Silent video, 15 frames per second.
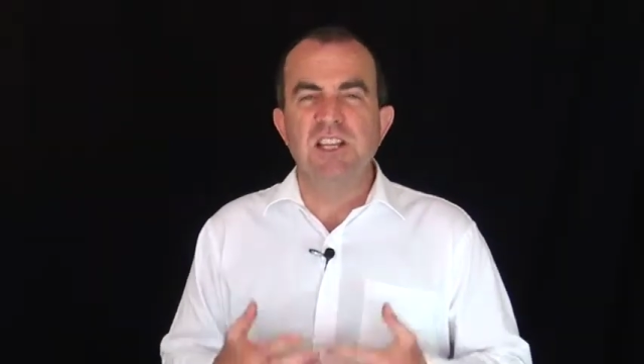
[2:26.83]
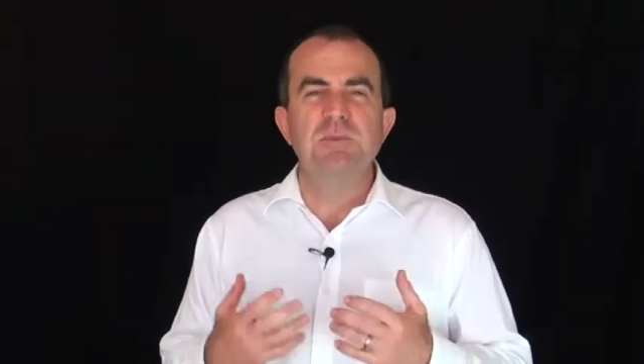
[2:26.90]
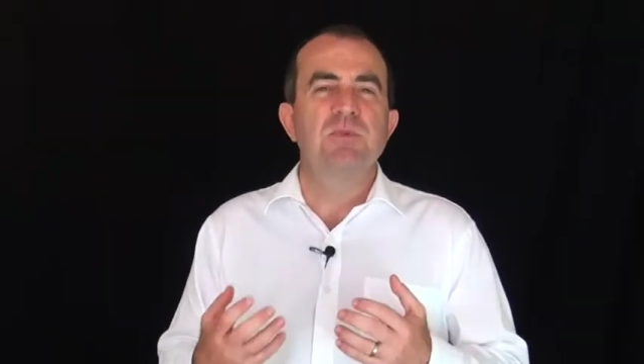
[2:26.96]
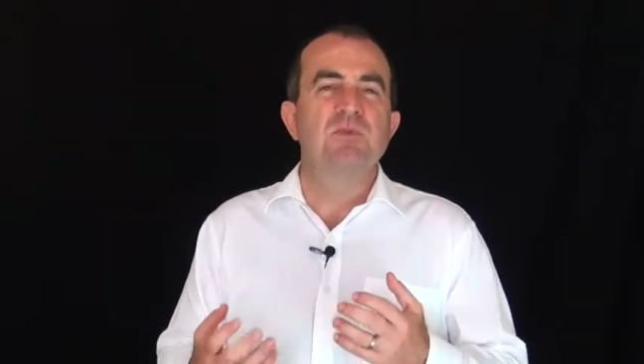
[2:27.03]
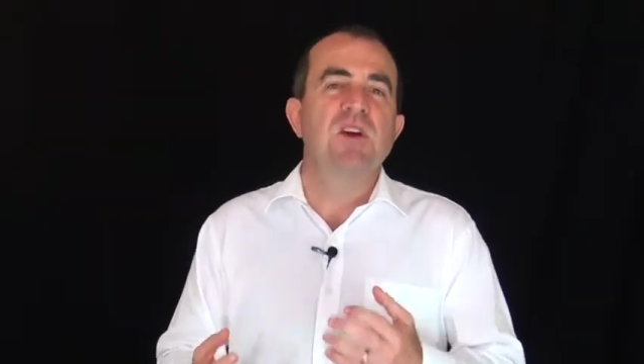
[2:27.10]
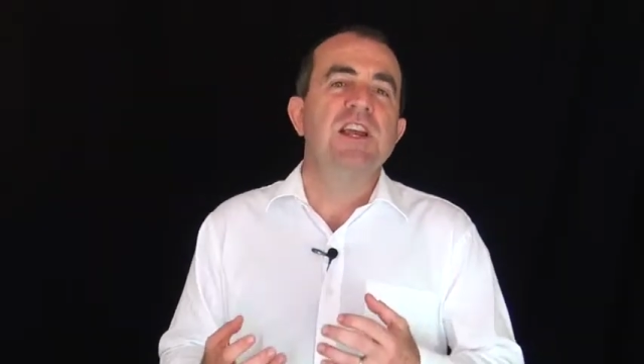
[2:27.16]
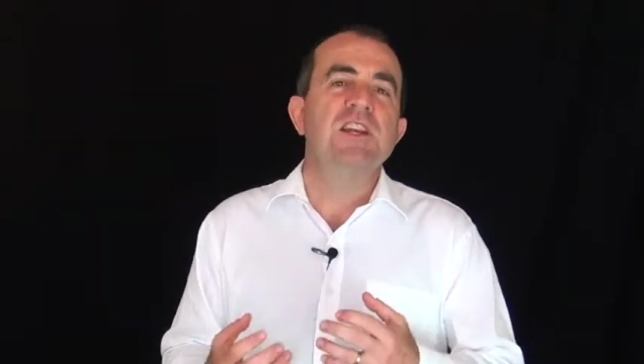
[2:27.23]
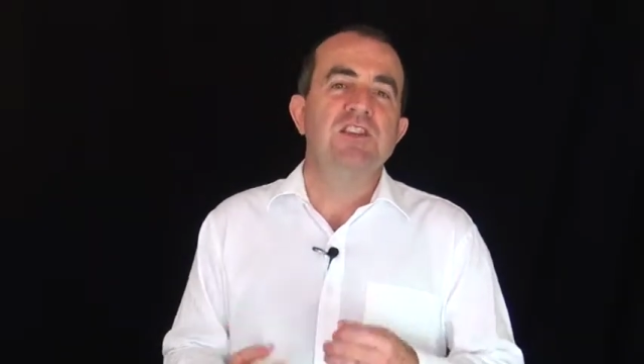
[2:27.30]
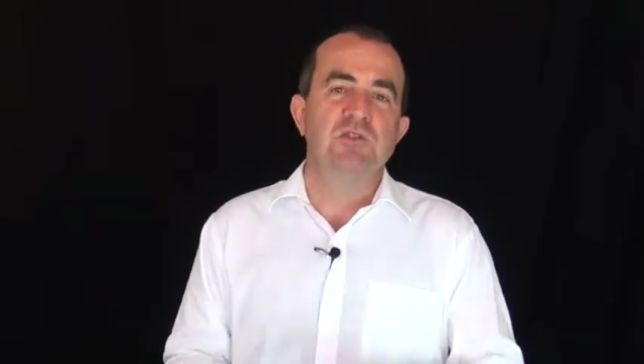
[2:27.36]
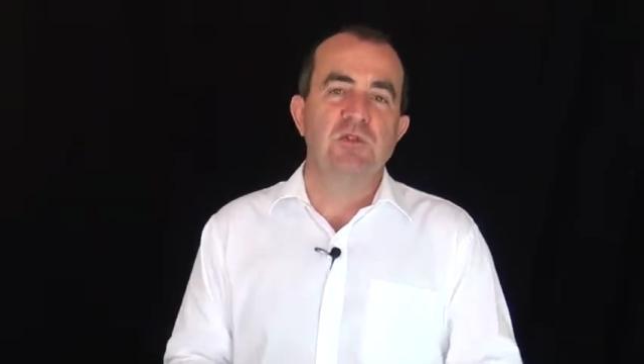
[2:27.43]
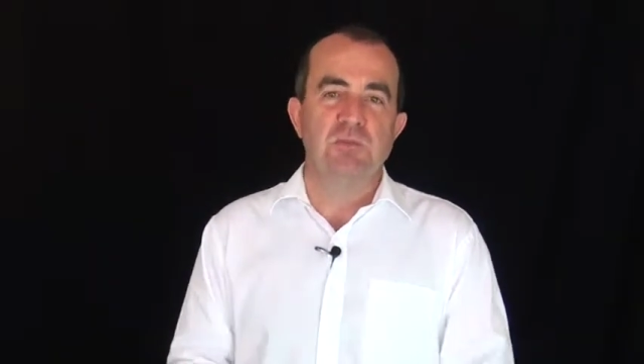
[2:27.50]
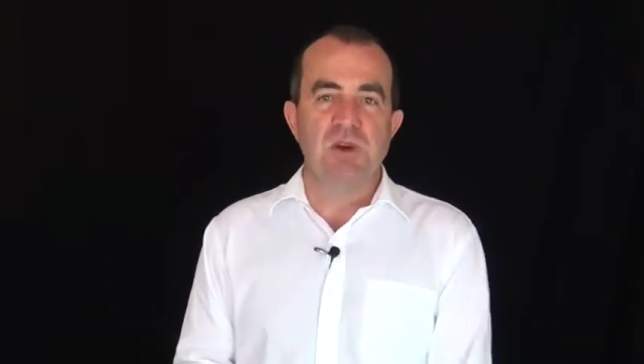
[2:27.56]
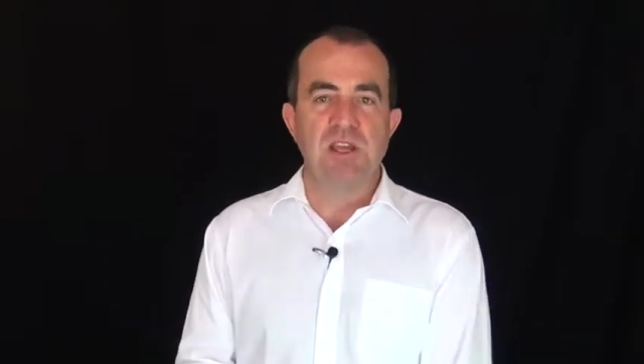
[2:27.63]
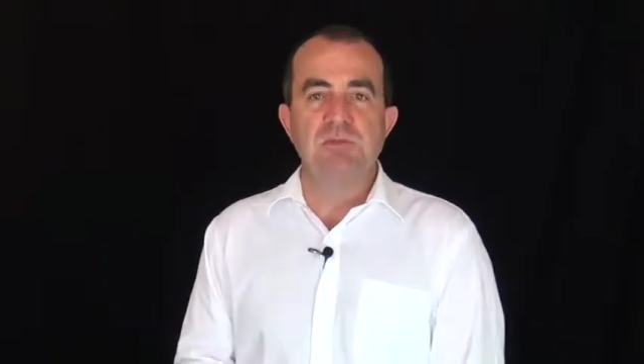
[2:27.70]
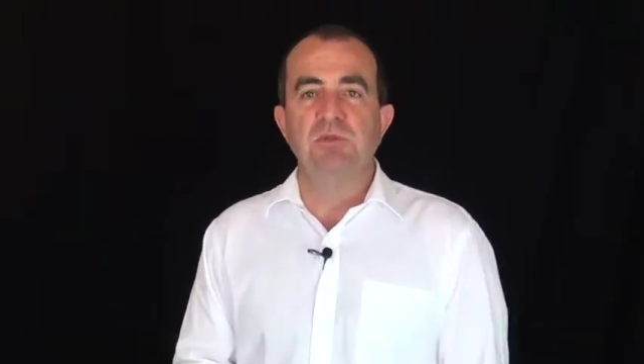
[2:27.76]

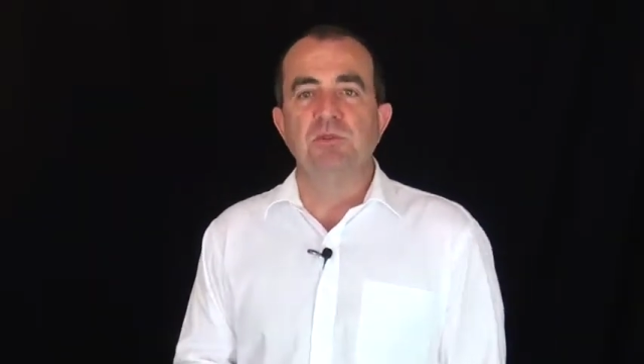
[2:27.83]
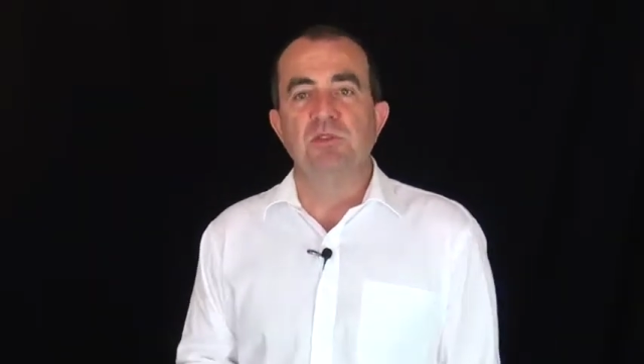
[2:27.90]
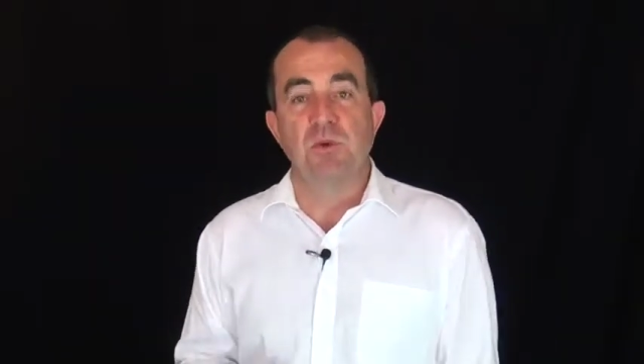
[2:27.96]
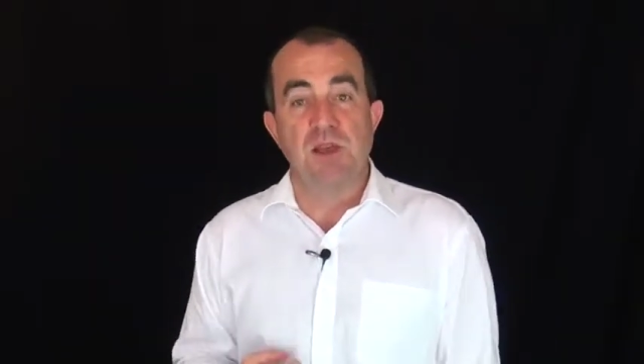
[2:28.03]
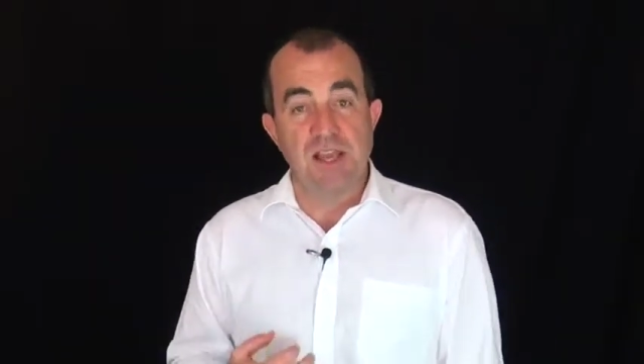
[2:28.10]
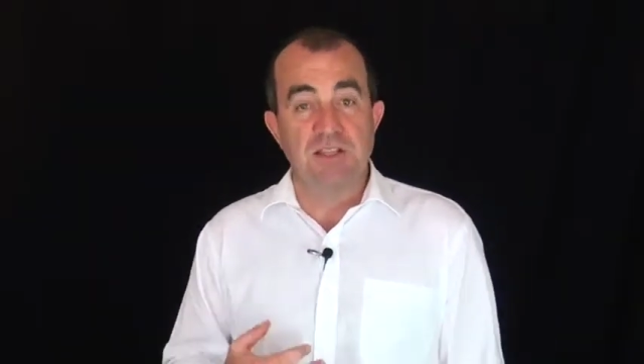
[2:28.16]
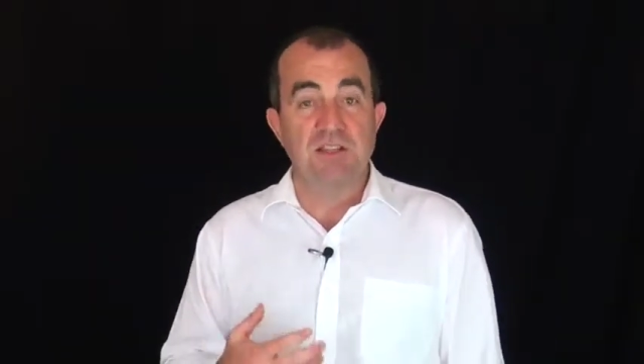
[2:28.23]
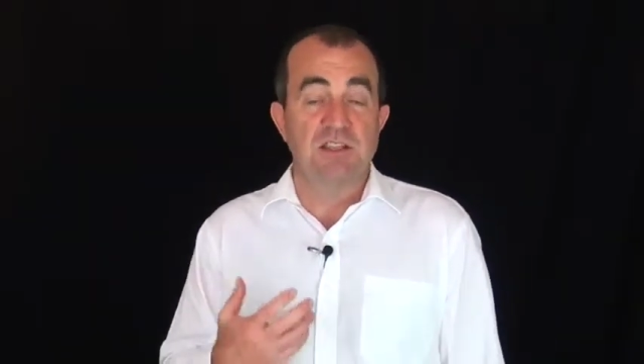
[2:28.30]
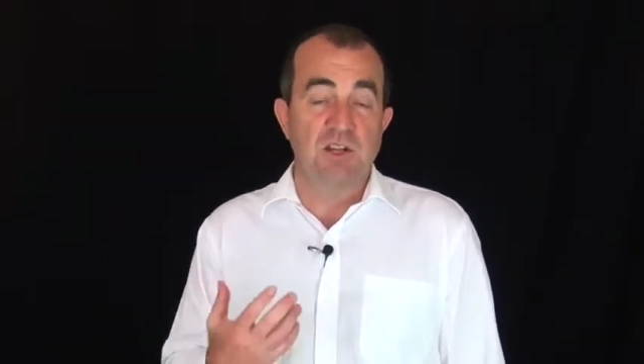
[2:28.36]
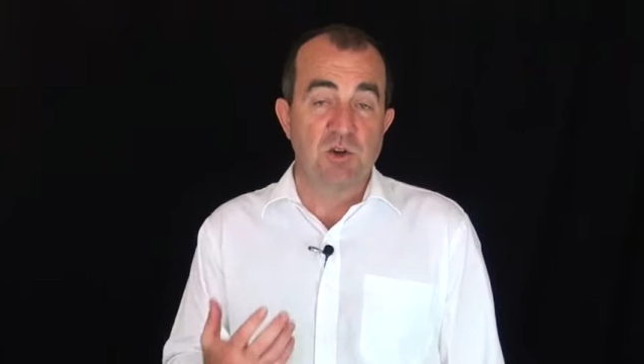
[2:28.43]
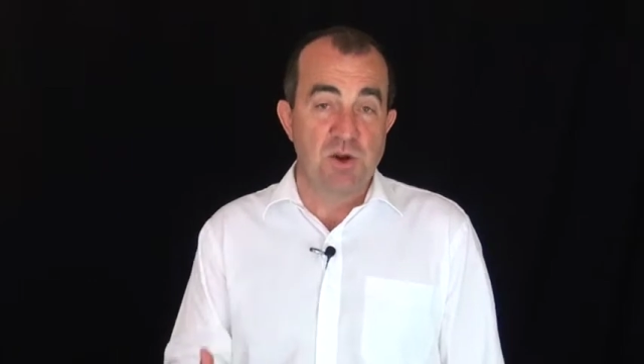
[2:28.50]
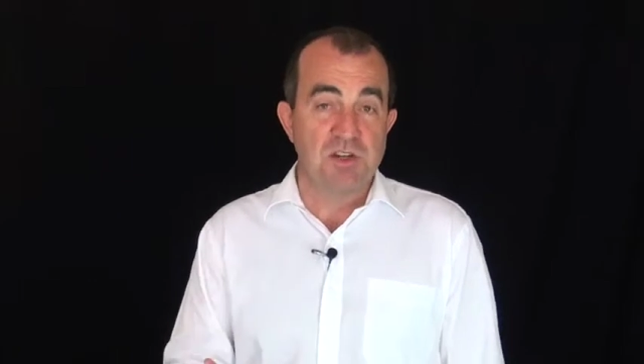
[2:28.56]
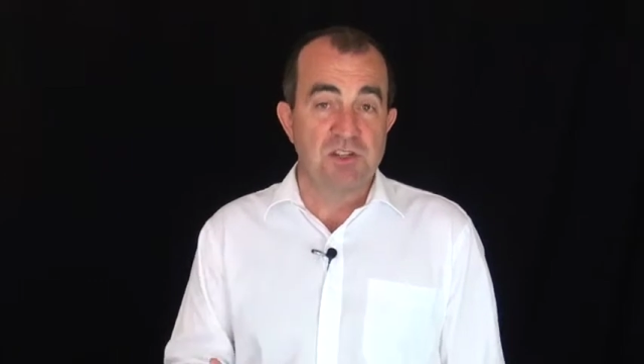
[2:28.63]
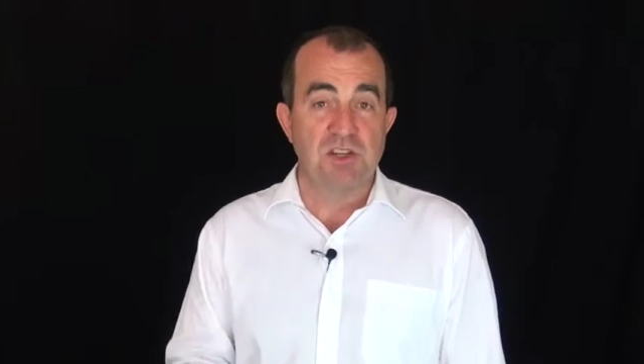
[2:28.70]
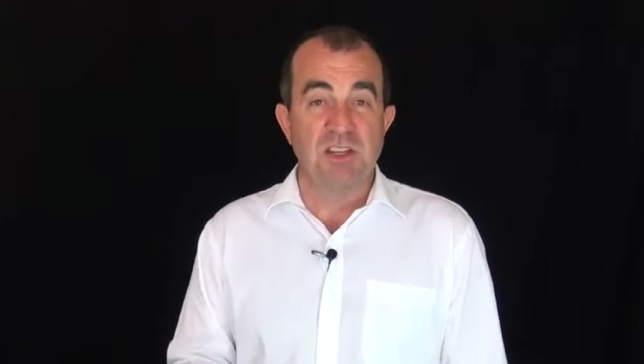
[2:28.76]
inspirational people to answer the
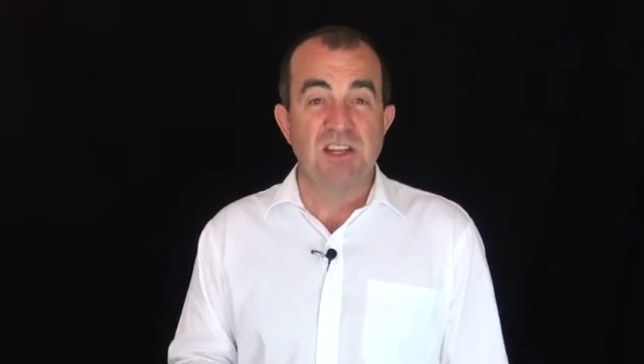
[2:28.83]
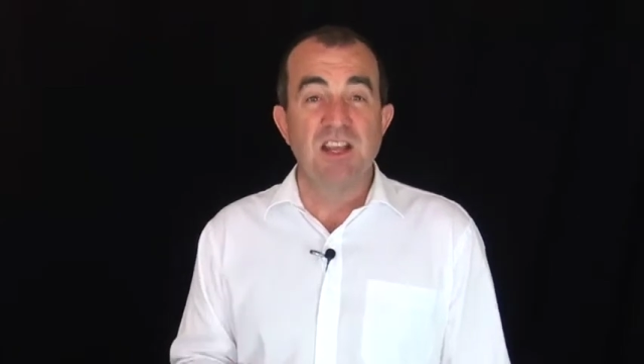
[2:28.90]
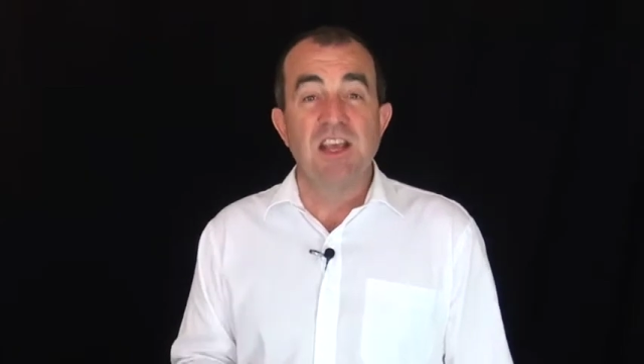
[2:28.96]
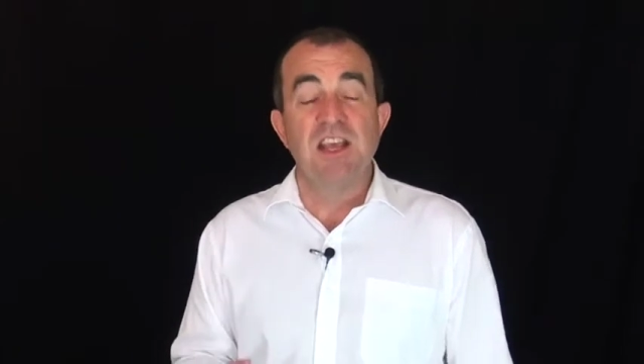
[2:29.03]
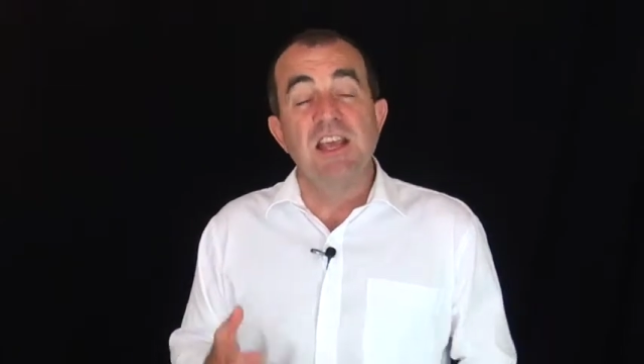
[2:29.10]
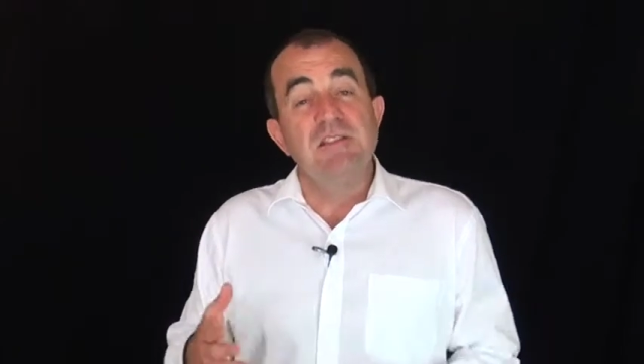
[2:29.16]
question,